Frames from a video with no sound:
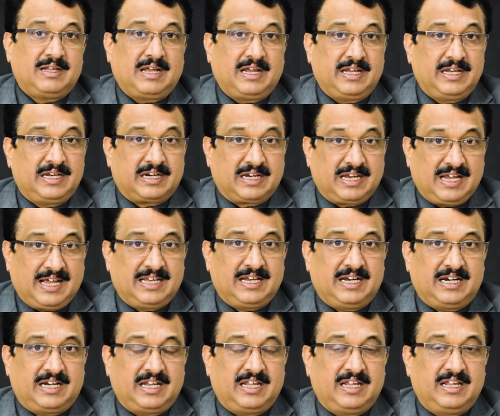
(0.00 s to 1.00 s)
In
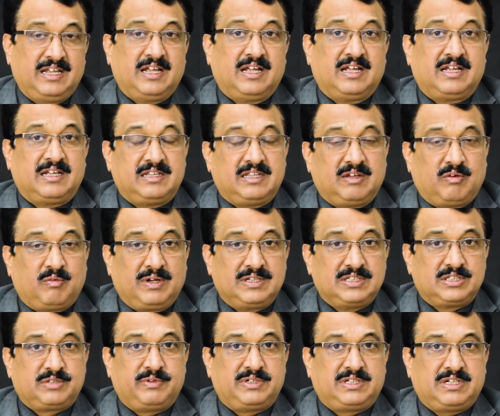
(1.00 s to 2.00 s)
reality, the
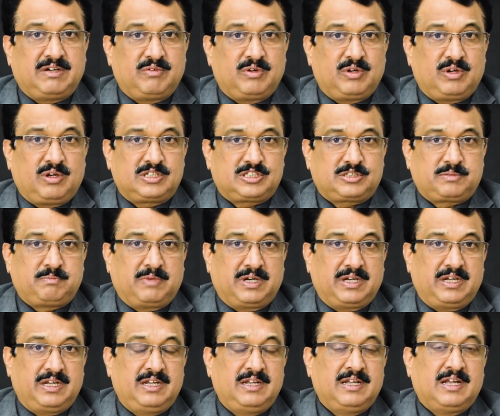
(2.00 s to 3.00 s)
ones which have lost
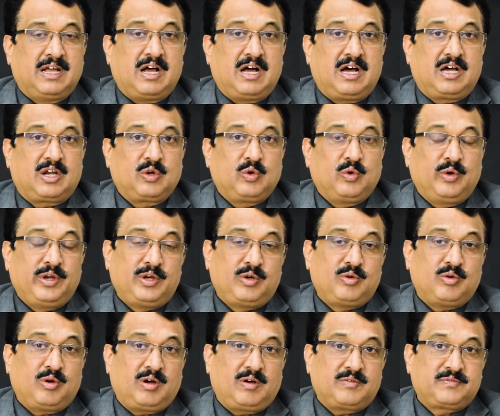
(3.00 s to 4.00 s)
money are going to
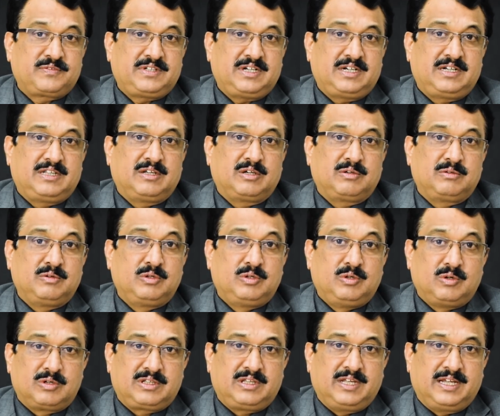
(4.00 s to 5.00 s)
offset the
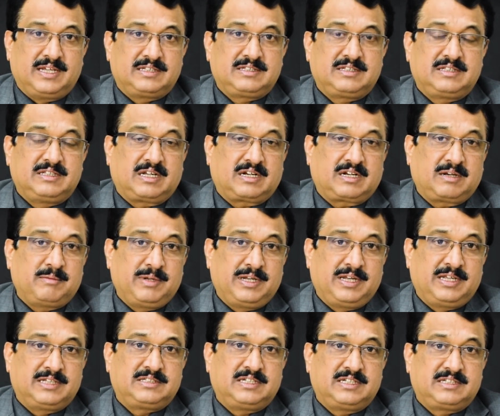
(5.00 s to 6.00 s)
good things the
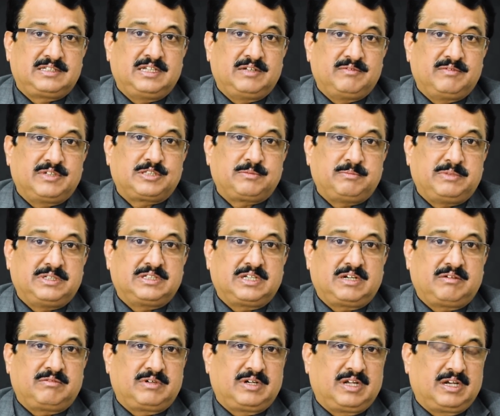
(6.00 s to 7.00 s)
remaining 6 investments
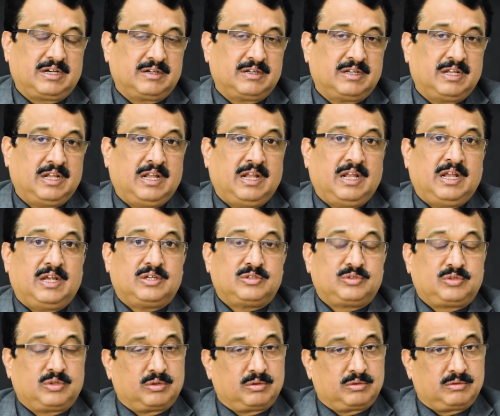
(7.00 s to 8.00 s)
have done.
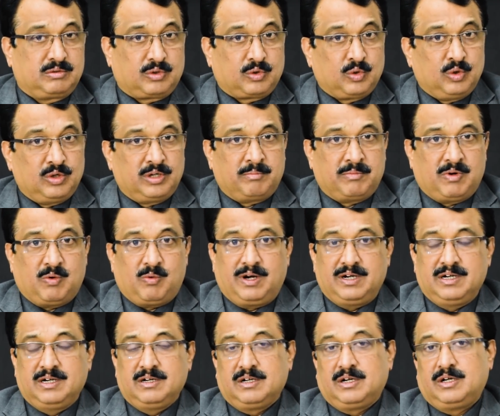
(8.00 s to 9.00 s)
So rule number
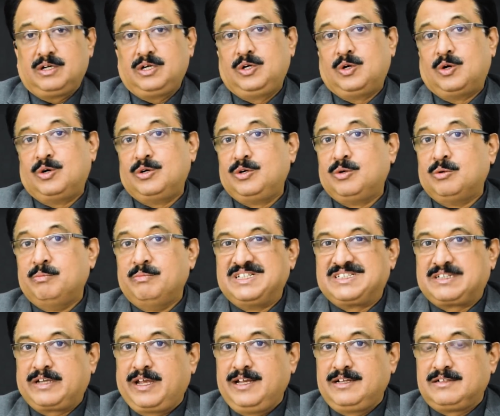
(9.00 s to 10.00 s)
1, don't do
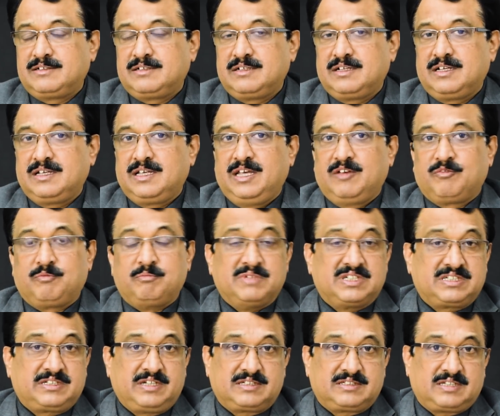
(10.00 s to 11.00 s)
mistakes. If
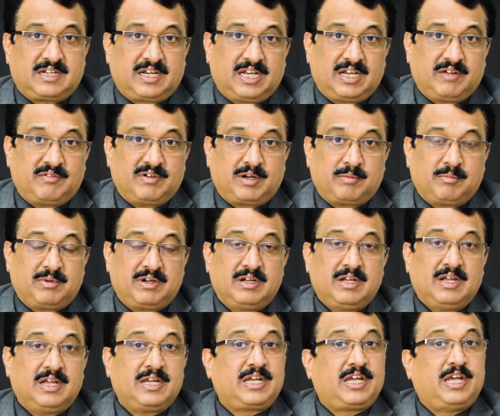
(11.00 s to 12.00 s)
mistakes are inevitable,
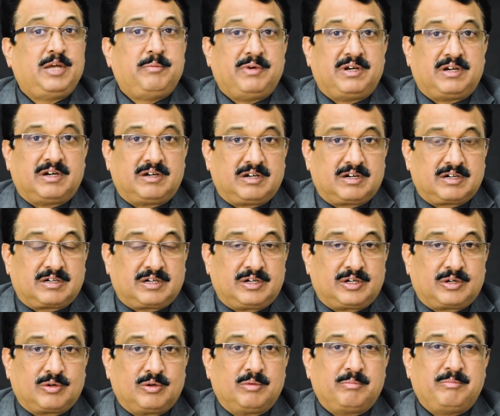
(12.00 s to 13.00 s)
keep it under
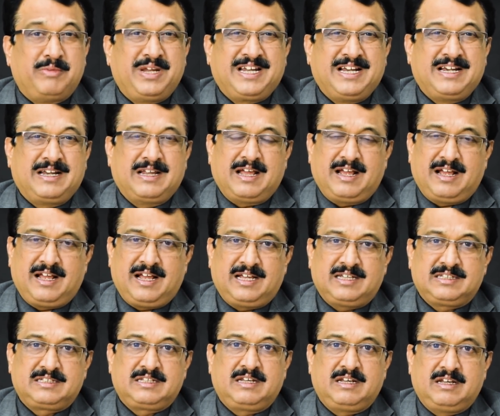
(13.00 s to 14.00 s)
control, make it
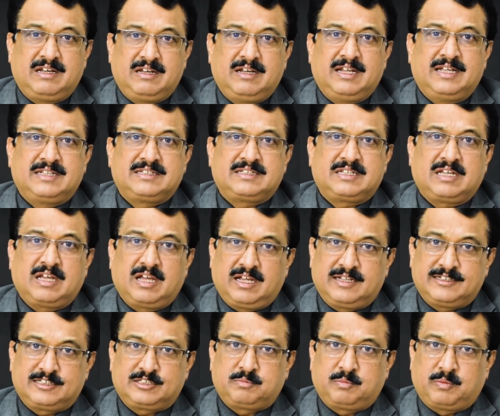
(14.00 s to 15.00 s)
as less
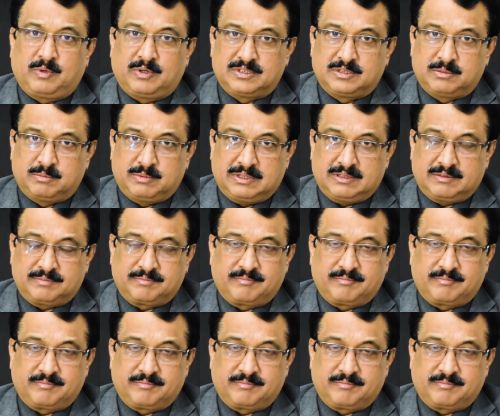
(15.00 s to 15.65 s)
as possible.